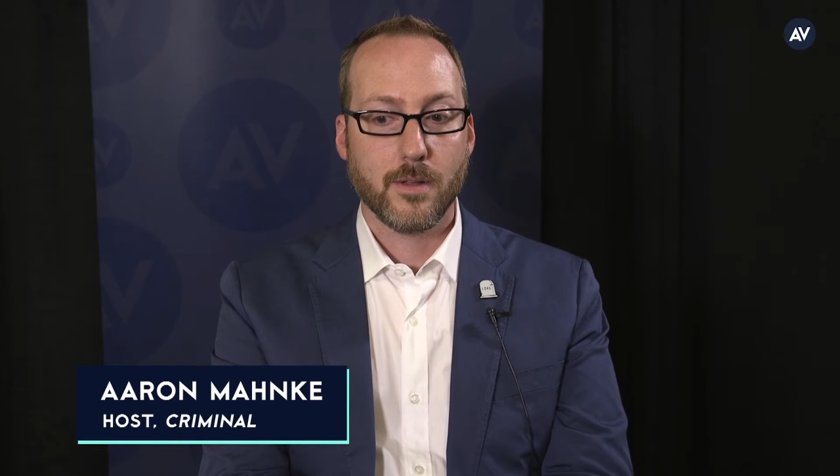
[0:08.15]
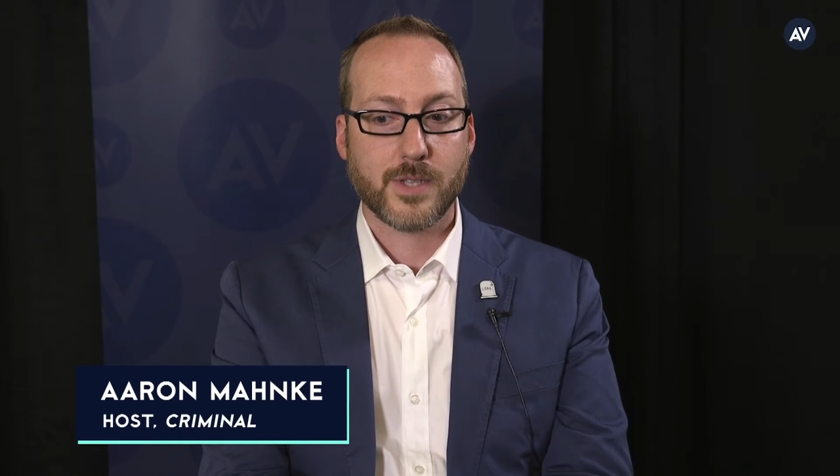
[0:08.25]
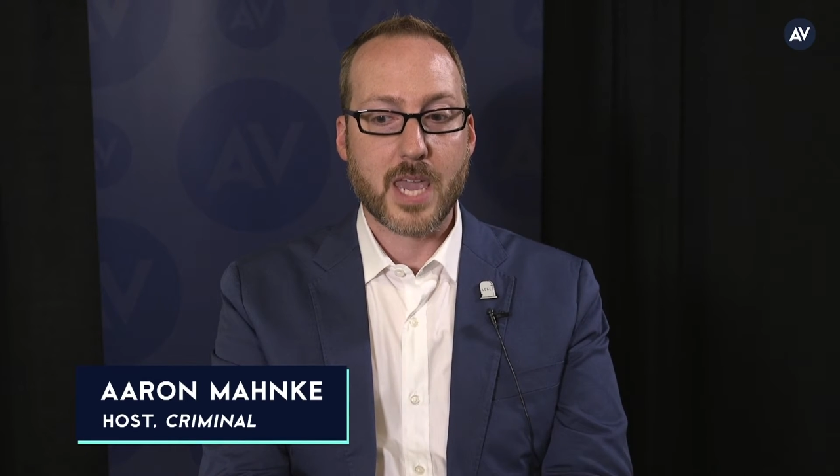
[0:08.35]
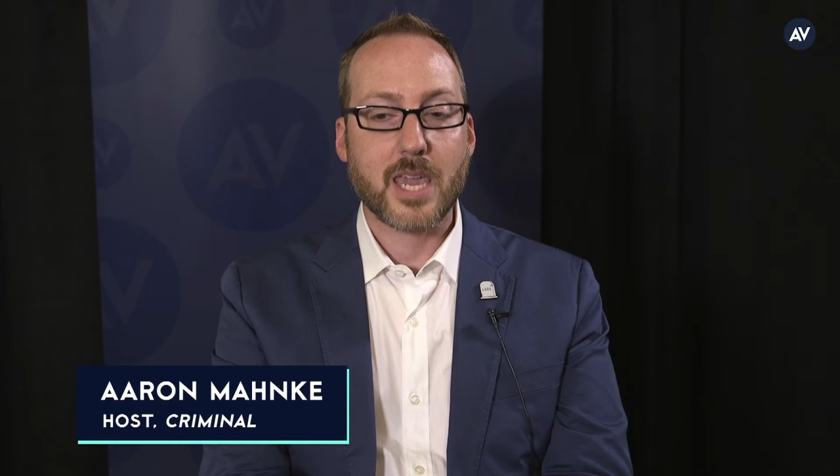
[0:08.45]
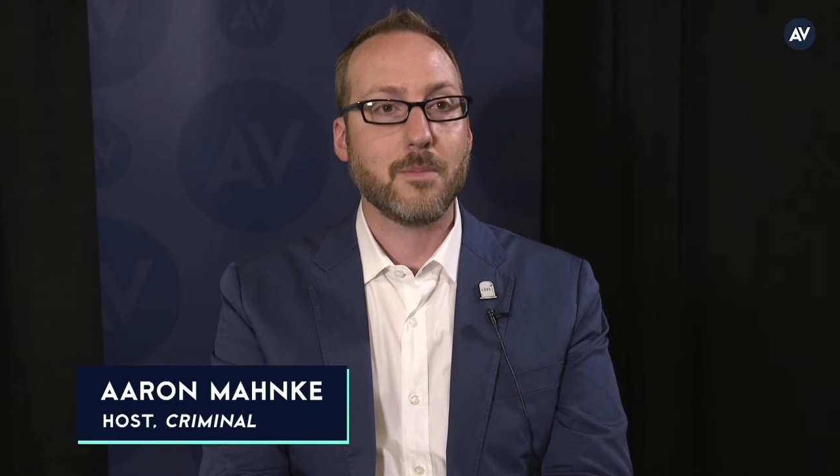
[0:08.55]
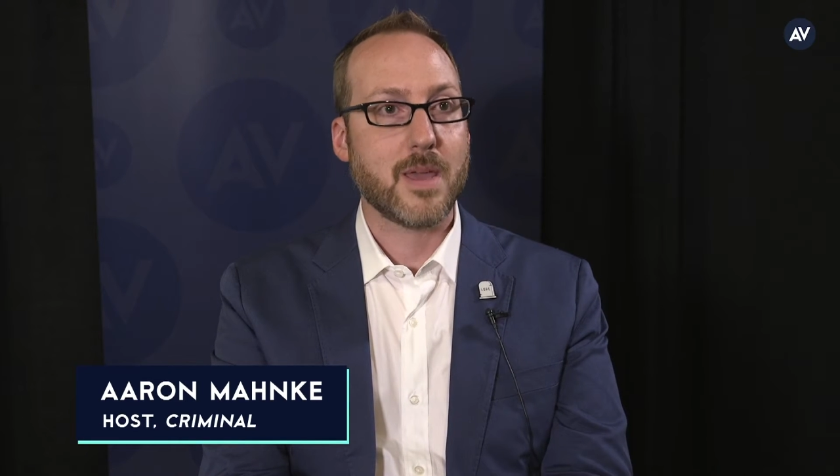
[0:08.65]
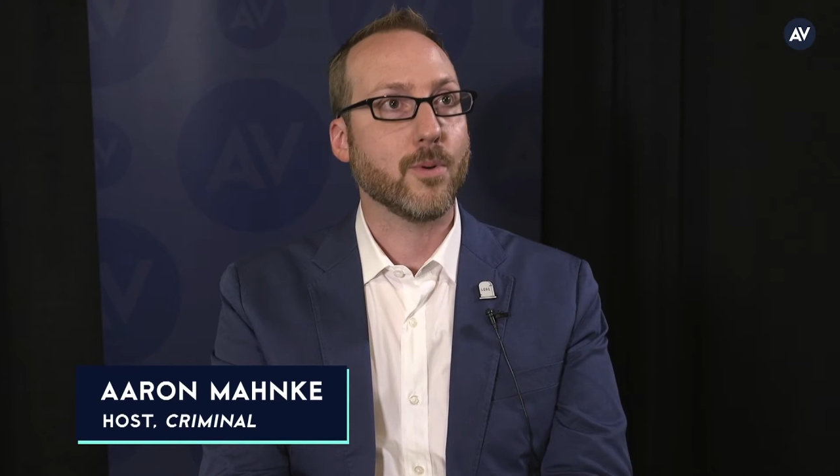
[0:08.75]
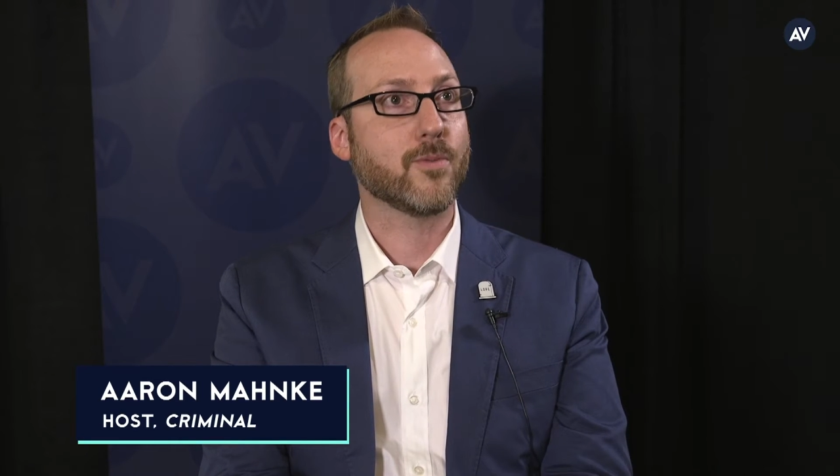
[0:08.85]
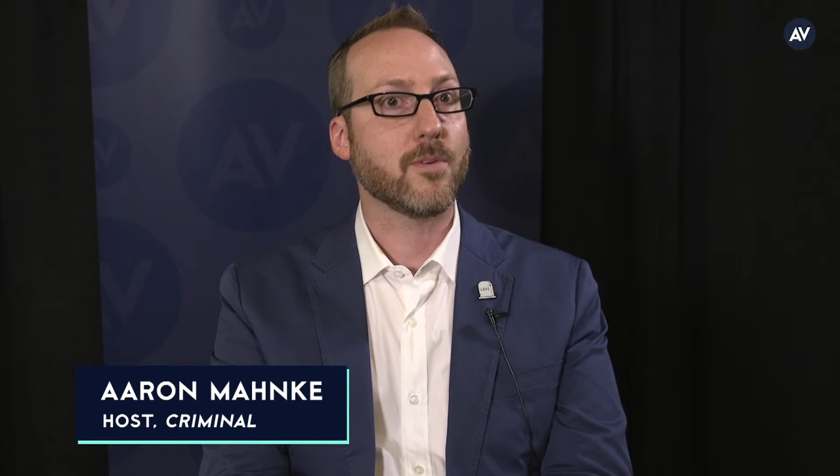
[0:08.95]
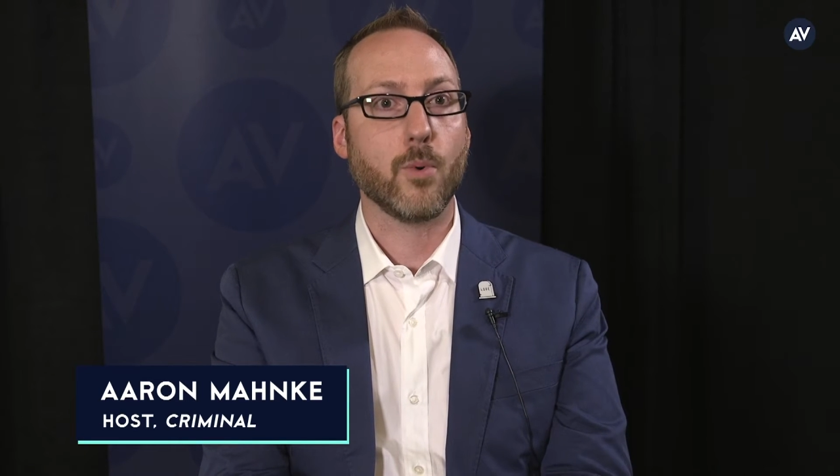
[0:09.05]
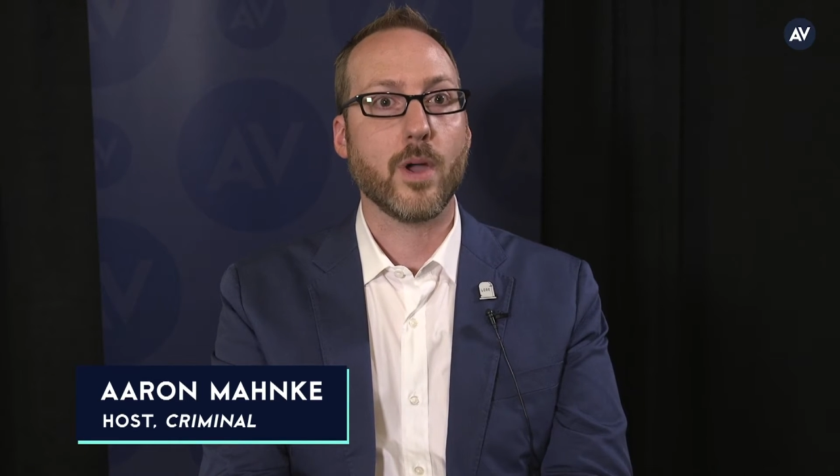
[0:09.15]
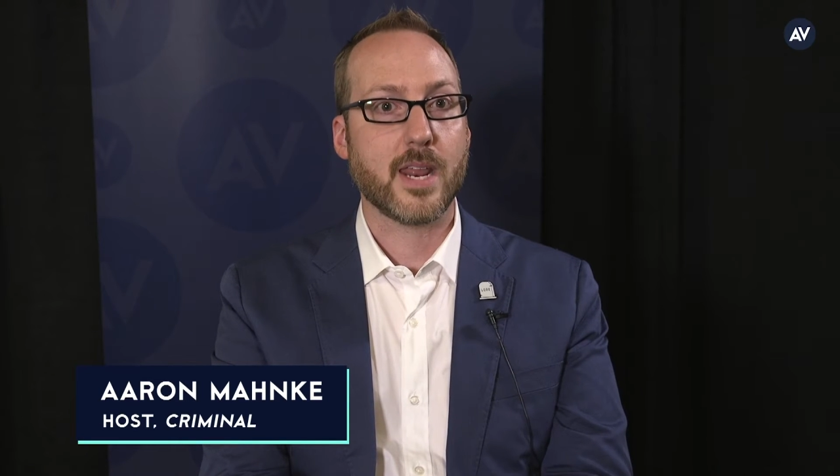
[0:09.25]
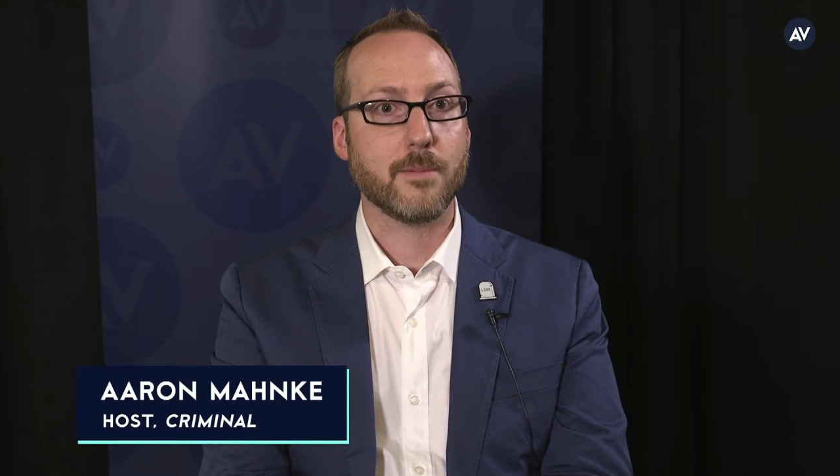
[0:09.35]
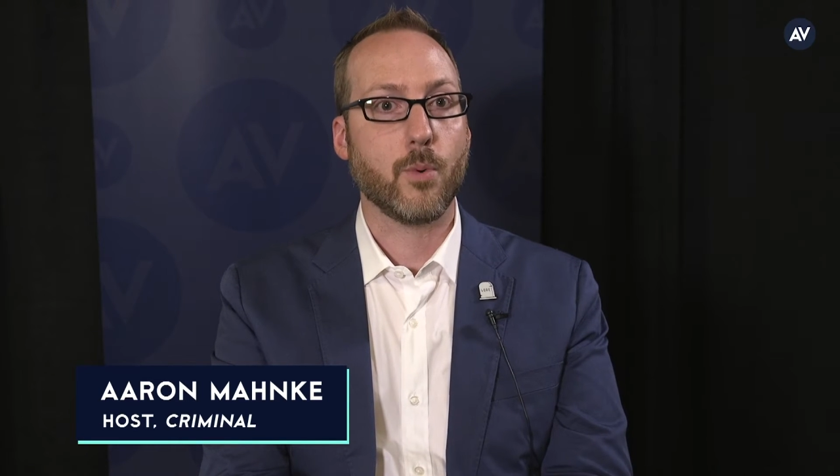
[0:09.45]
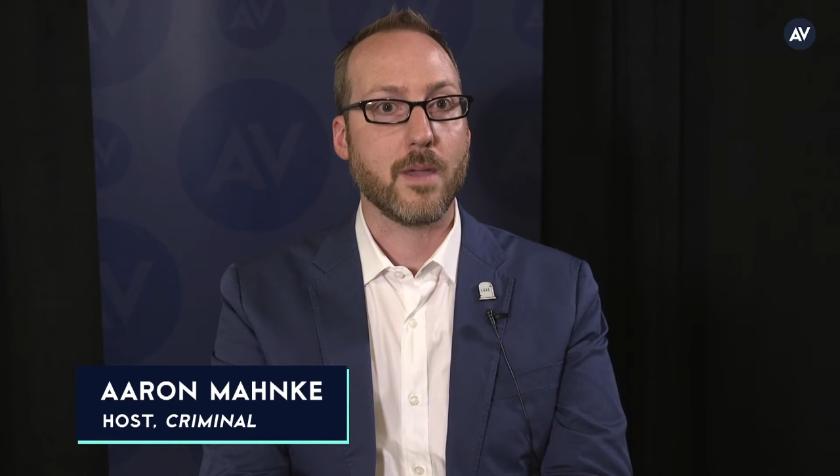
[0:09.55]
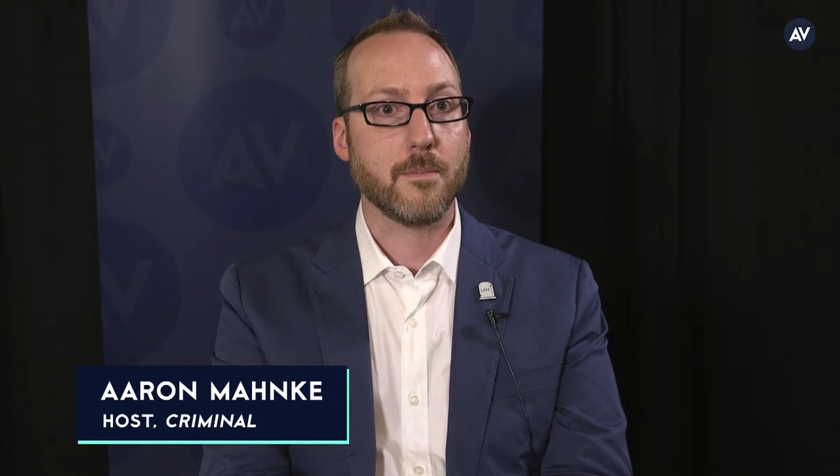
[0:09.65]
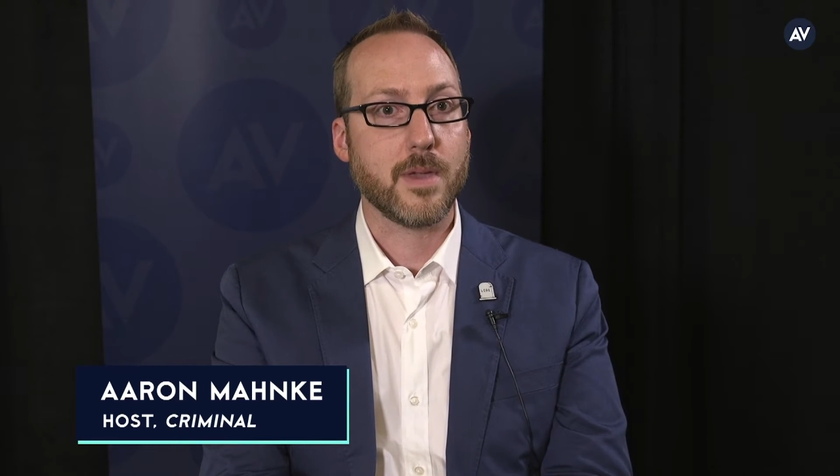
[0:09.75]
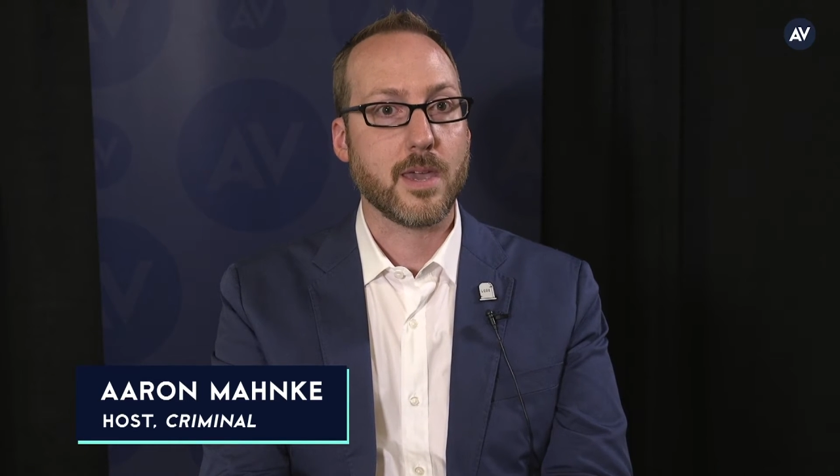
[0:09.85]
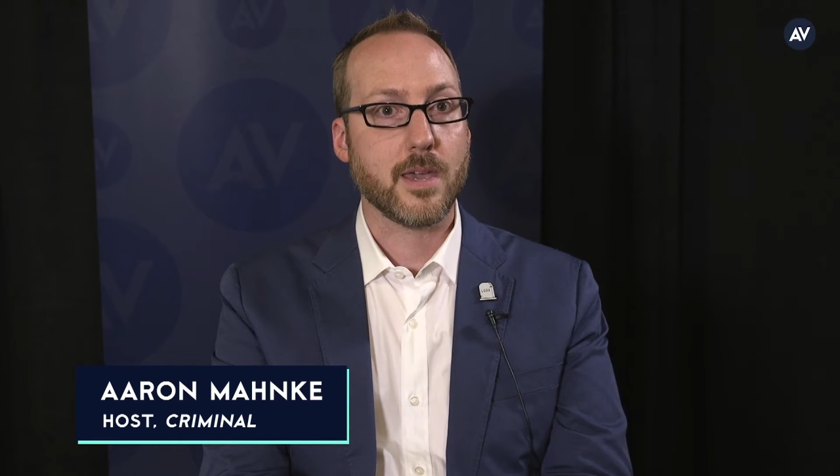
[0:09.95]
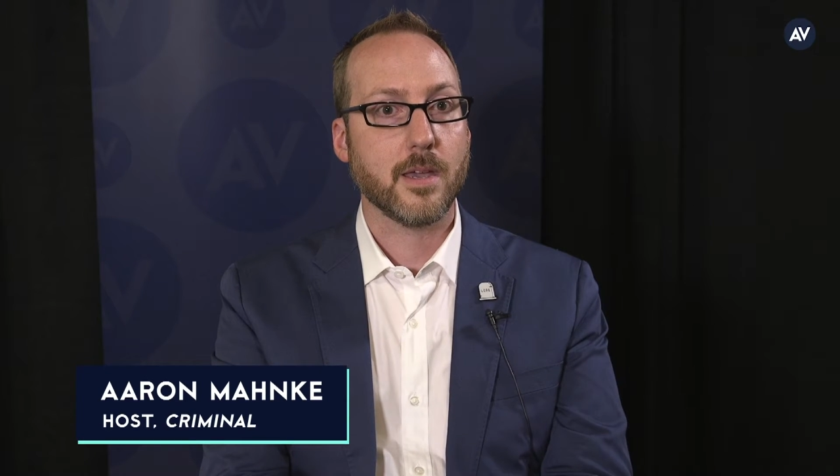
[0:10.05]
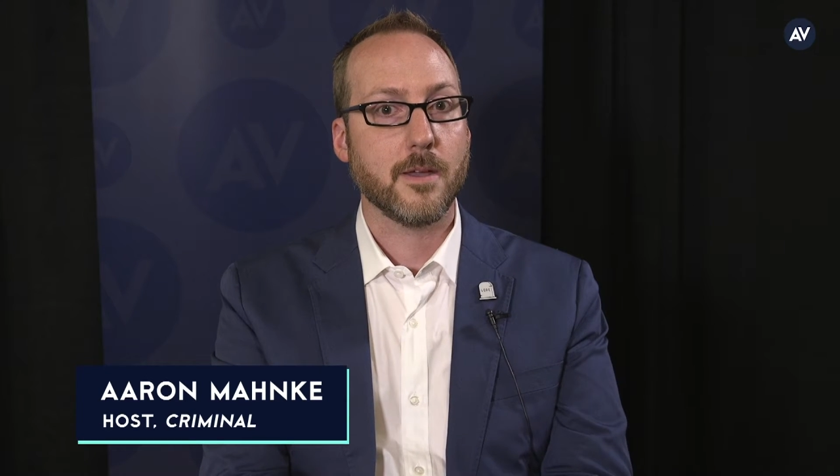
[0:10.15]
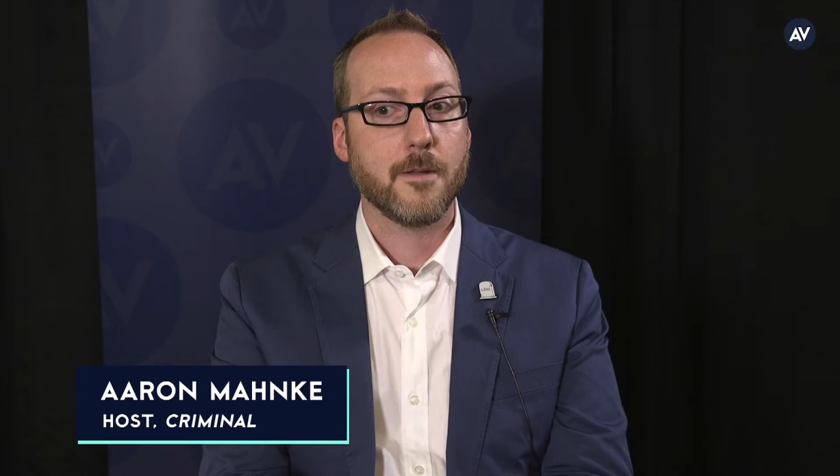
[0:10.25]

taking people from point A to point B,